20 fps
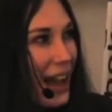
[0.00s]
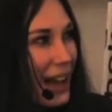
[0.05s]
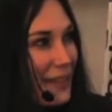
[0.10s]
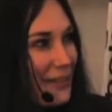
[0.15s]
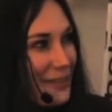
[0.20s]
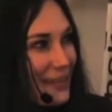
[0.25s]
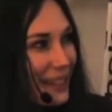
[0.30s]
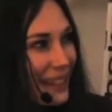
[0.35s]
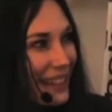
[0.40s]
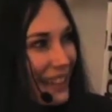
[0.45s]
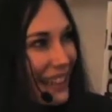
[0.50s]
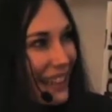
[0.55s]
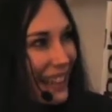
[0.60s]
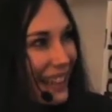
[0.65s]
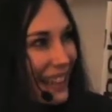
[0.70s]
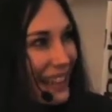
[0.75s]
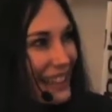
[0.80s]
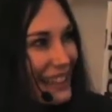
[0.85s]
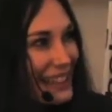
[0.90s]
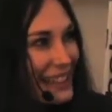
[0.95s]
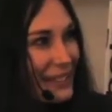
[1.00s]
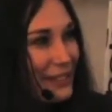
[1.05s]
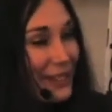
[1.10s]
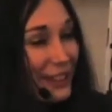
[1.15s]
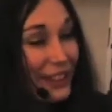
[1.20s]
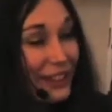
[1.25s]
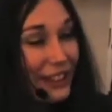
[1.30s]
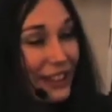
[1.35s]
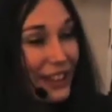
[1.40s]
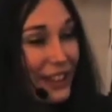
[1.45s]
But if
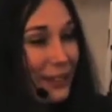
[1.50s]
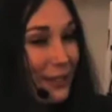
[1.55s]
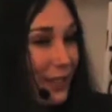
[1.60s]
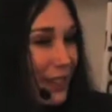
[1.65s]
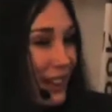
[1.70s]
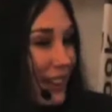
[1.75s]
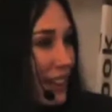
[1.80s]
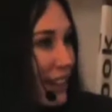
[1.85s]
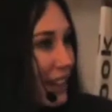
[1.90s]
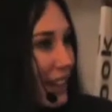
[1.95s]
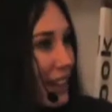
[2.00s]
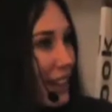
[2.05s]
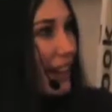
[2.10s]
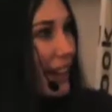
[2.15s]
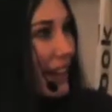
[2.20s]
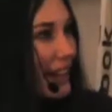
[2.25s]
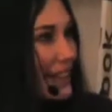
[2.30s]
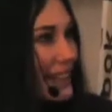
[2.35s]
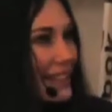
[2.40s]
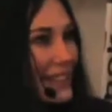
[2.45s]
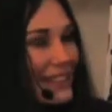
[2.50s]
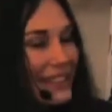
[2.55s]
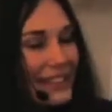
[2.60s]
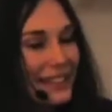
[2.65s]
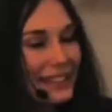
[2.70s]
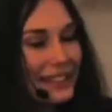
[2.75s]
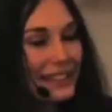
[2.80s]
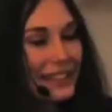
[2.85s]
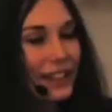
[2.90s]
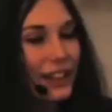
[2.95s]
you're looking for a
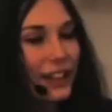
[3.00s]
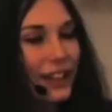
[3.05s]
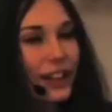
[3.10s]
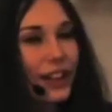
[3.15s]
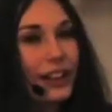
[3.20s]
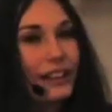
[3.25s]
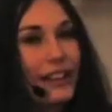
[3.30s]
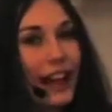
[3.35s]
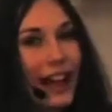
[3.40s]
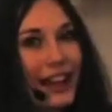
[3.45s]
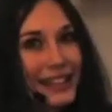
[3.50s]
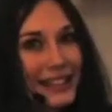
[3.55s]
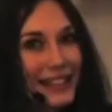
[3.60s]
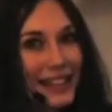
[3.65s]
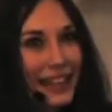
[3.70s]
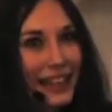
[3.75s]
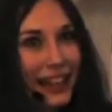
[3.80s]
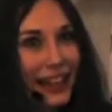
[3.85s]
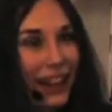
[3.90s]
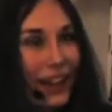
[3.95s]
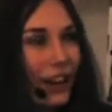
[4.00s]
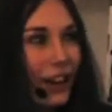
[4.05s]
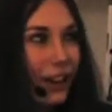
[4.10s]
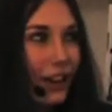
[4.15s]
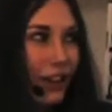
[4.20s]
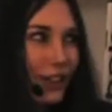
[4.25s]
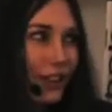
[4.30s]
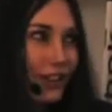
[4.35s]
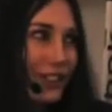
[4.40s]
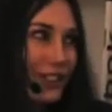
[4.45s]
nice
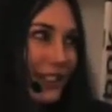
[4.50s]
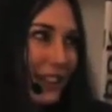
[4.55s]
cult